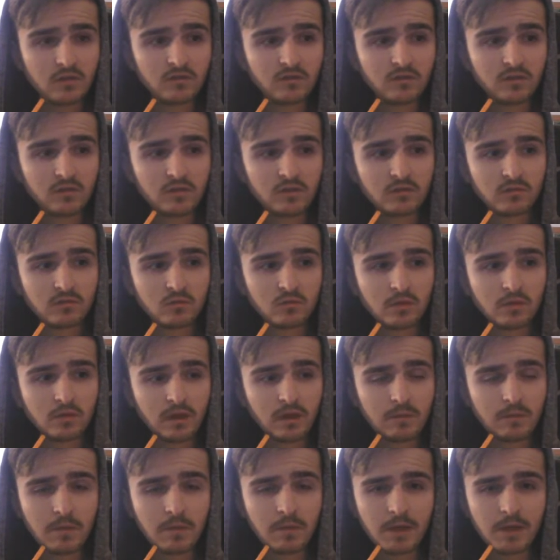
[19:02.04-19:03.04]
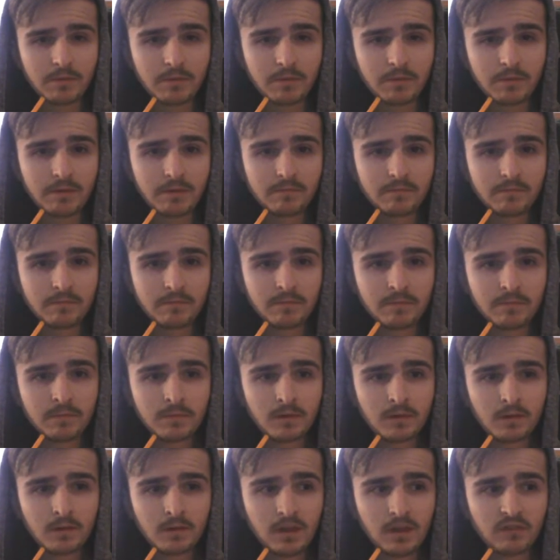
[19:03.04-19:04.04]
It's like, enables you to
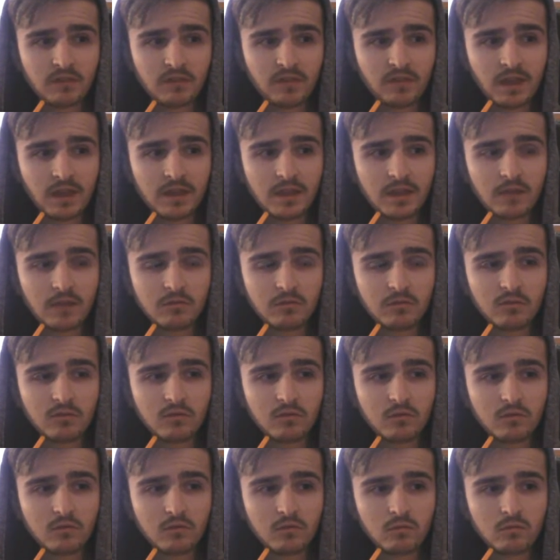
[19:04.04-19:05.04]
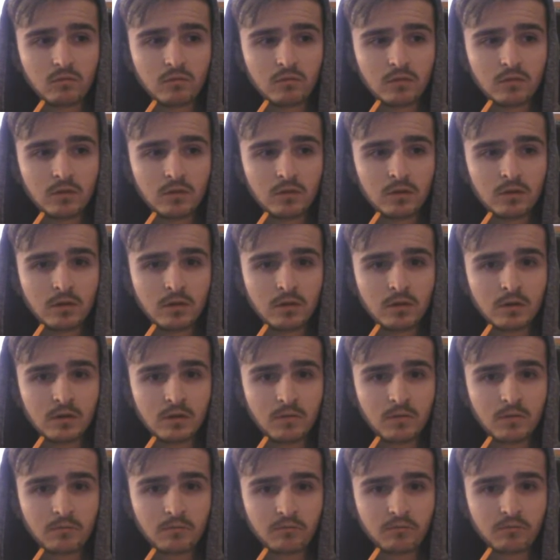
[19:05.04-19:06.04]
breathe at night
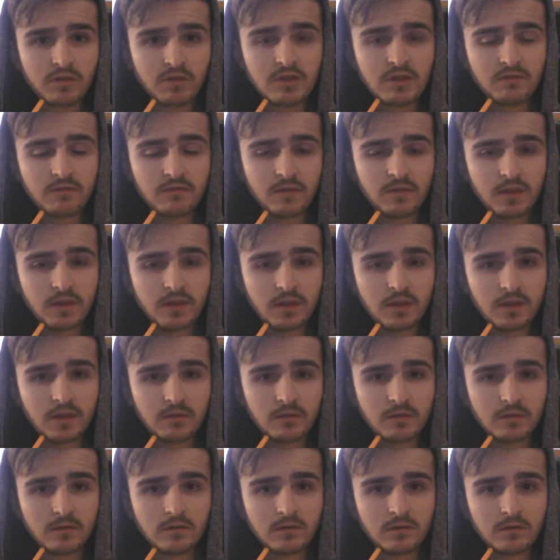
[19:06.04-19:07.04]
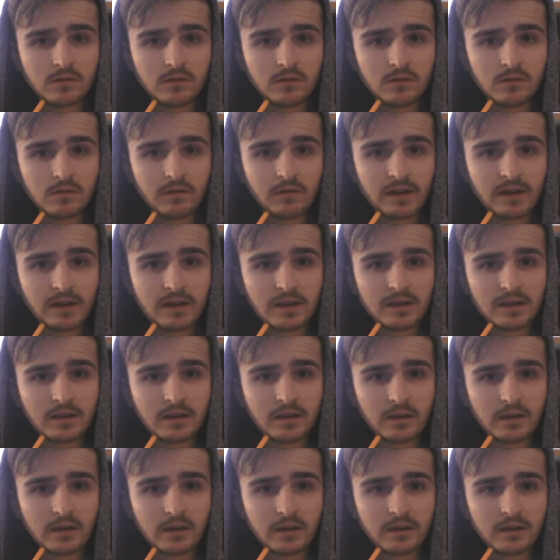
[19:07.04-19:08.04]
correctly. Like, so imagine your
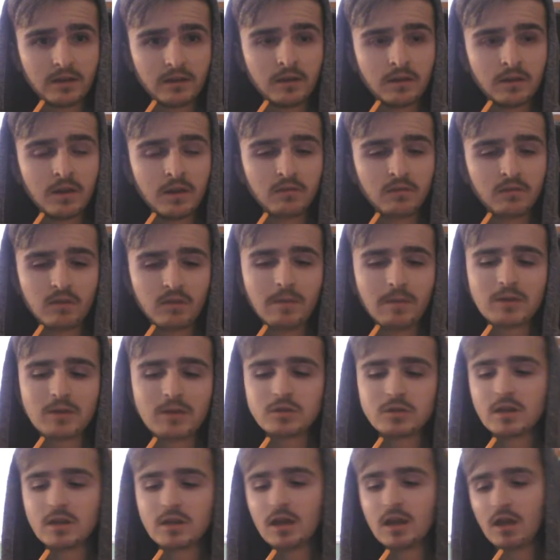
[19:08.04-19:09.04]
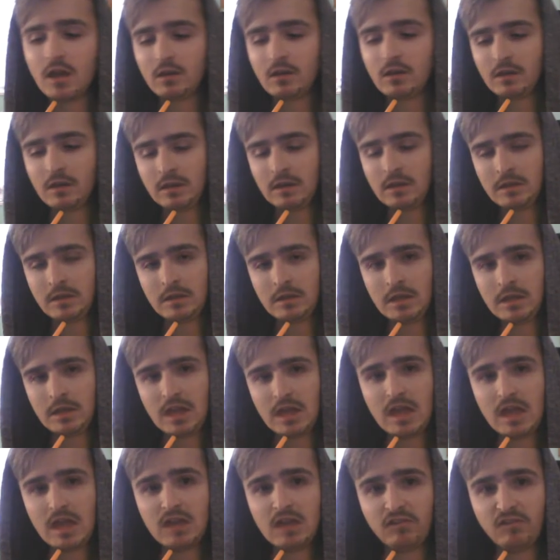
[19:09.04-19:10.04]
lungs are
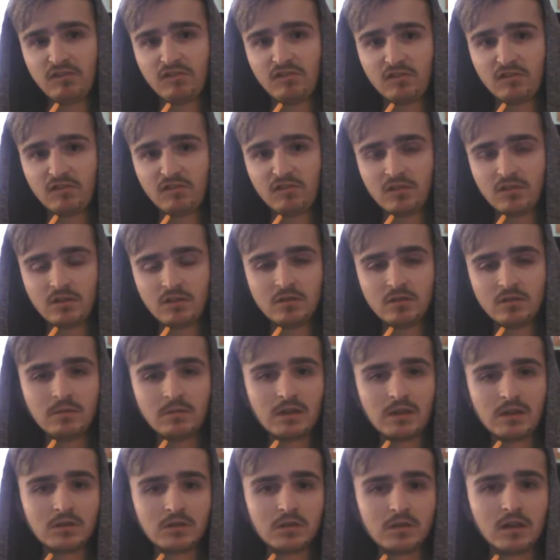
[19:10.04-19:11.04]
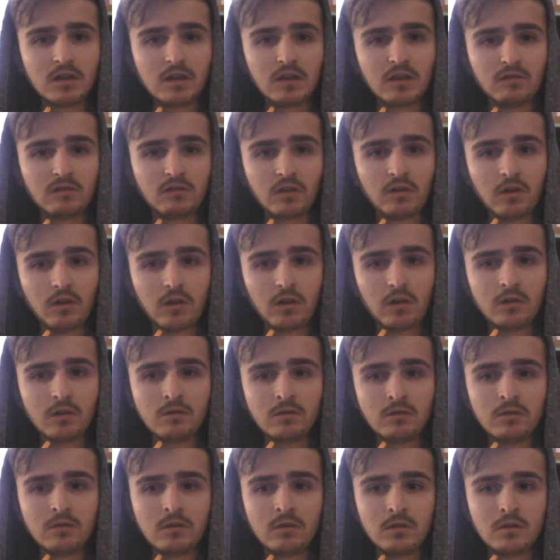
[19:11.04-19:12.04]
like an inflatable balloon,
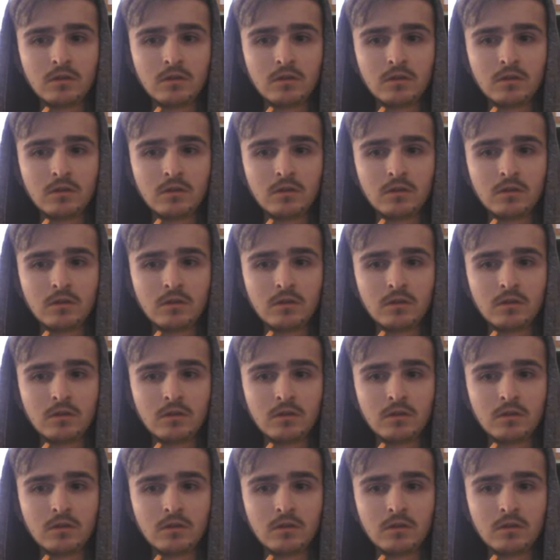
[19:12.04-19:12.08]
right?